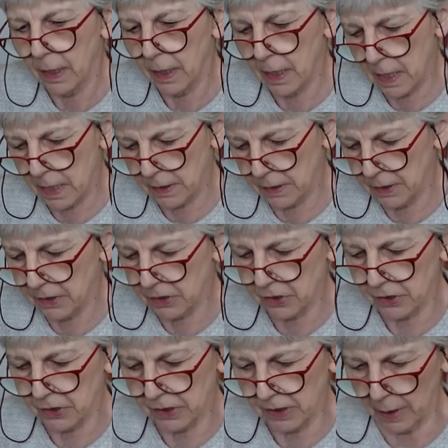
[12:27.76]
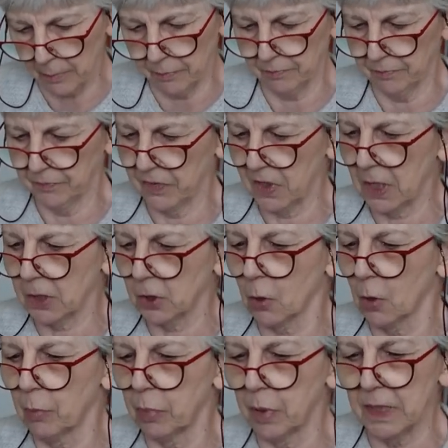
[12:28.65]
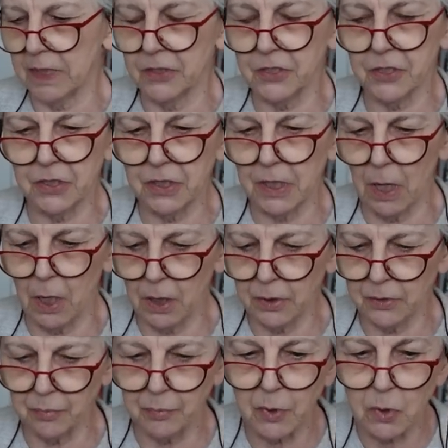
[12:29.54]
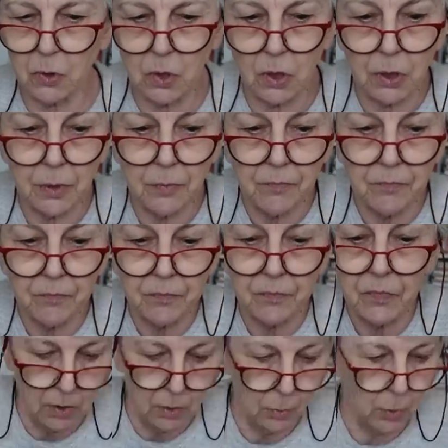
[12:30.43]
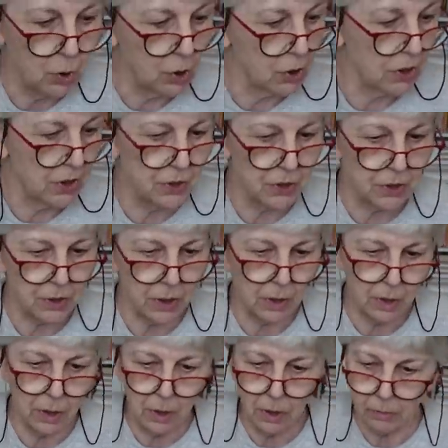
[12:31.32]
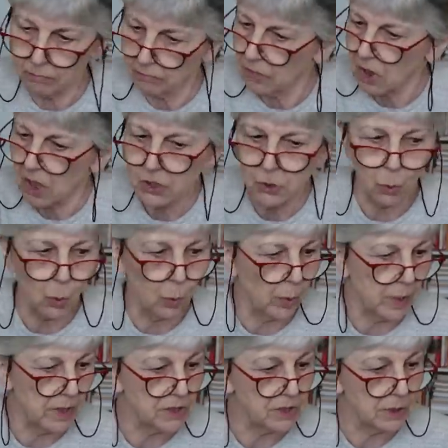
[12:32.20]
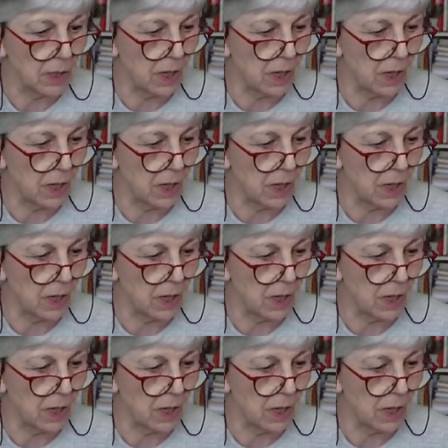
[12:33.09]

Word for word: And yeah, that completes the art book, which is, as always,